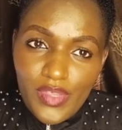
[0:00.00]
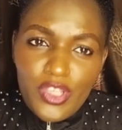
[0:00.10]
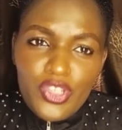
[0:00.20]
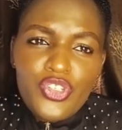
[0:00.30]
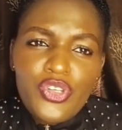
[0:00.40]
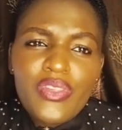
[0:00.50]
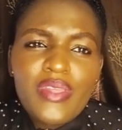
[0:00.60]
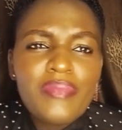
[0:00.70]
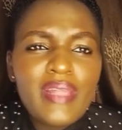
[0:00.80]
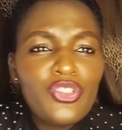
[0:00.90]
Show
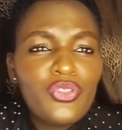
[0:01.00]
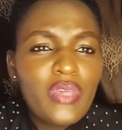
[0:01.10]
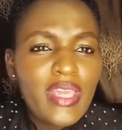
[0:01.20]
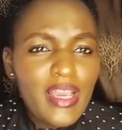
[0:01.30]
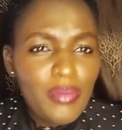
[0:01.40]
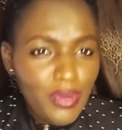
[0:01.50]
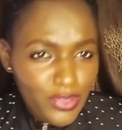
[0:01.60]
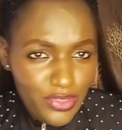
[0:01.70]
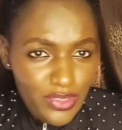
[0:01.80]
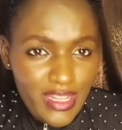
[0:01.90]
them that you care
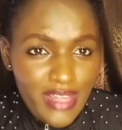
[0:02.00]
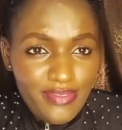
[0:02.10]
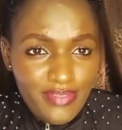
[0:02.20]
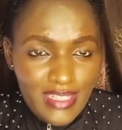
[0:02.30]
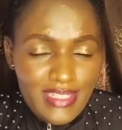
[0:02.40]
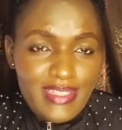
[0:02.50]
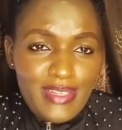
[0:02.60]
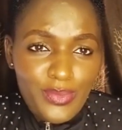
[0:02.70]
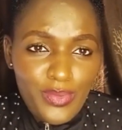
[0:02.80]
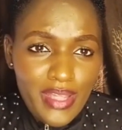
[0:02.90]
about their feelings
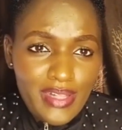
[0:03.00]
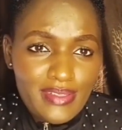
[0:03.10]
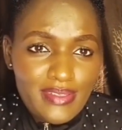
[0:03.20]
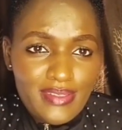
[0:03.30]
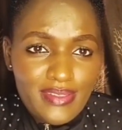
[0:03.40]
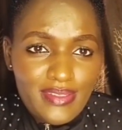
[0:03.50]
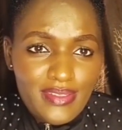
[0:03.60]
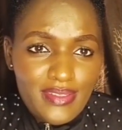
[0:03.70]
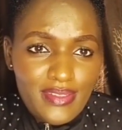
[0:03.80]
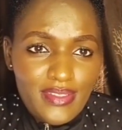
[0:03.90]
as well.
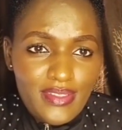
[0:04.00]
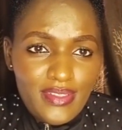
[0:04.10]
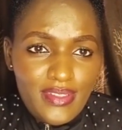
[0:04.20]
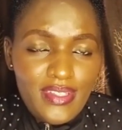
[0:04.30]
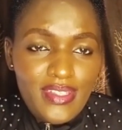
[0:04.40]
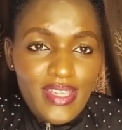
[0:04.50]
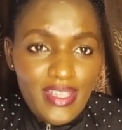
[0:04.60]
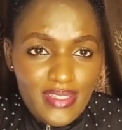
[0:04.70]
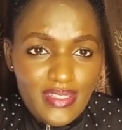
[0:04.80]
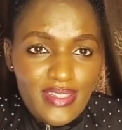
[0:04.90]

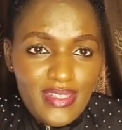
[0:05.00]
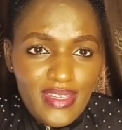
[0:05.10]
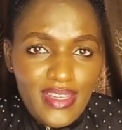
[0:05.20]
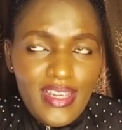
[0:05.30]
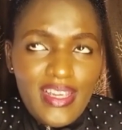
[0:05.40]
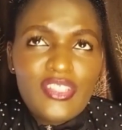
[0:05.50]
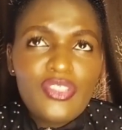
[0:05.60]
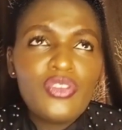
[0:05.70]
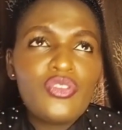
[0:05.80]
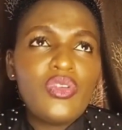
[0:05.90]
Yes, it's
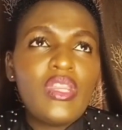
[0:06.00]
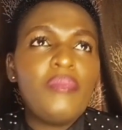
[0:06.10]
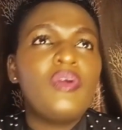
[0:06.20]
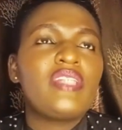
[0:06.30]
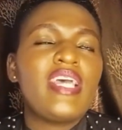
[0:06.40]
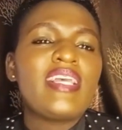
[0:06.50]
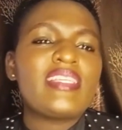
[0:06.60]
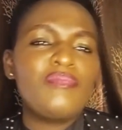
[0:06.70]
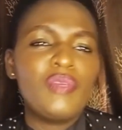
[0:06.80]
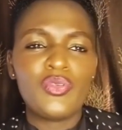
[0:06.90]
not all about
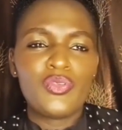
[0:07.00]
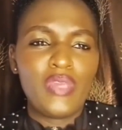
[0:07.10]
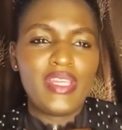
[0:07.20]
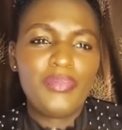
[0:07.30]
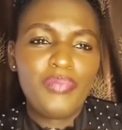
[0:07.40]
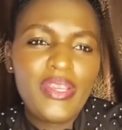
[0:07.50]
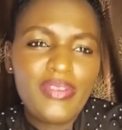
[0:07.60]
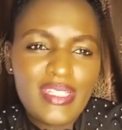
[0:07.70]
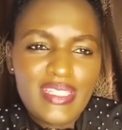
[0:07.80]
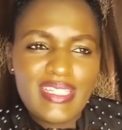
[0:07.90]
us because we are the
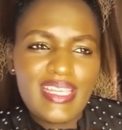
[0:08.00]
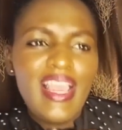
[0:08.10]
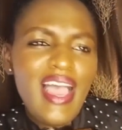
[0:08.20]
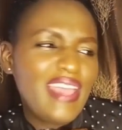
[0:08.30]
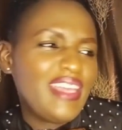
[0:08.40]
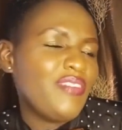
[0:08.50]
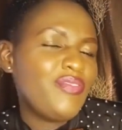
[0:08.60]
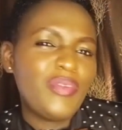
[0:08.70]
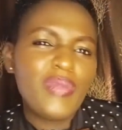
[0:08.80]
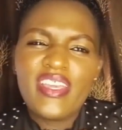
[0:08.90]
parents. I
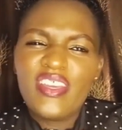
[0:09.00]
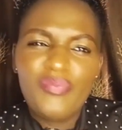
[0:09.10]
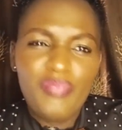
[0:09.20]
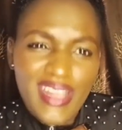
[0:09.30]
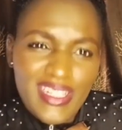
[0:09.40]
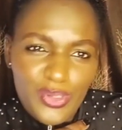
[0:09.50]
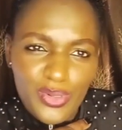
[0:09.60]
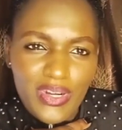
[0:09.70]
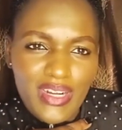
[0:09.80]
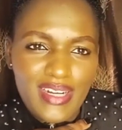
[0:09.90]
gave birth to
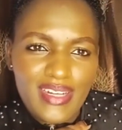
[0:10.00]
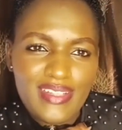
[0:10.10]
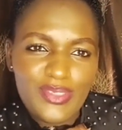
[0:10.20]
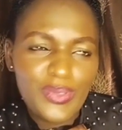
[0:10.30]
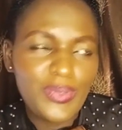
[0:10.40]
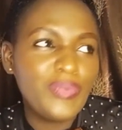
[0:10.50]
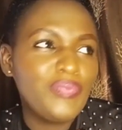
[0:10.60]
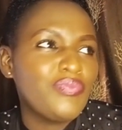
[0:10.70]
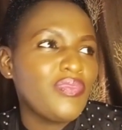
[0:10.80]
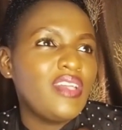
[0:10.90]
her, so
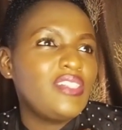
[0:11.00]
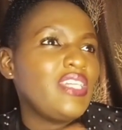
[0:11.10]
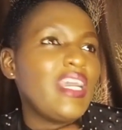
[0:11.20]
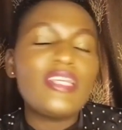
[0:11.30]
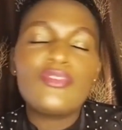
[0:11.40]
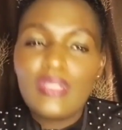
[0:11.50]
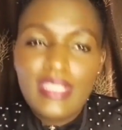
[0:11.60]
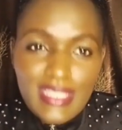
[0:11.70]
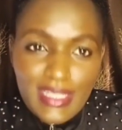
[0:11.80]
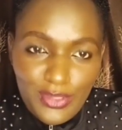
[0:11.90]
she has to
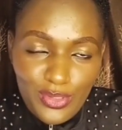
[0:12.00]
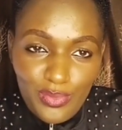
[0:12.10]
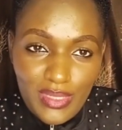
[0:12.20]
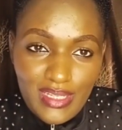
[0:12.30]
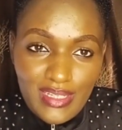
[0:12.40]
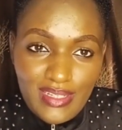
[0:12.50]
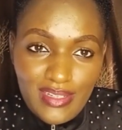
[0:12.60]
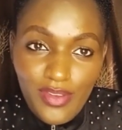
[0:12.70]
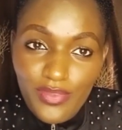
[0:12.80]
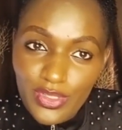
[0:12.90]
listen to me.
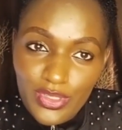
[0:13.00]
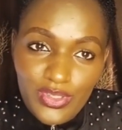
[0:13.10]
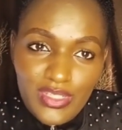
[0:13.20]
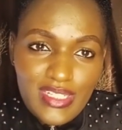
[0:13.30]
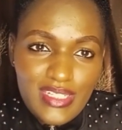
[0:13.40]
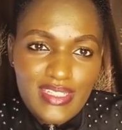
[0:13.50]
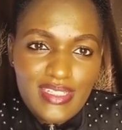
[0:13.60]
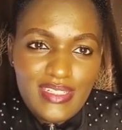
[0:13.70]
Of course you did.